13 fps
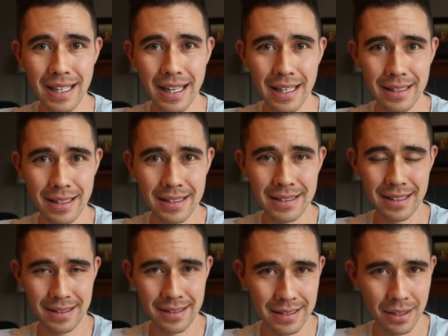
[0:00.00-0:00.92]
and let's
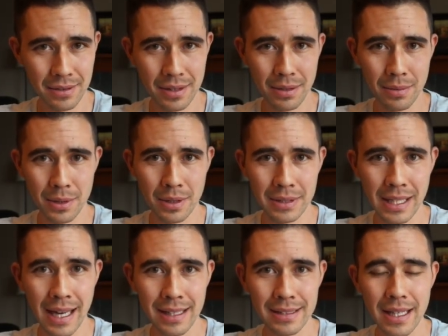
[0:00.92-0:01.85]
get this out to the world,
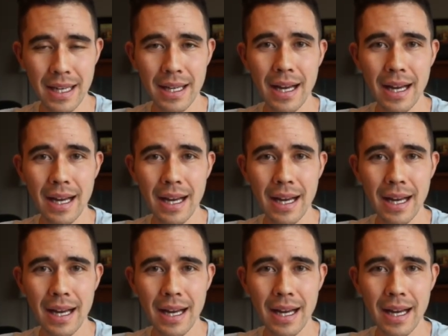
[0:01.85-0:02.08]
guys.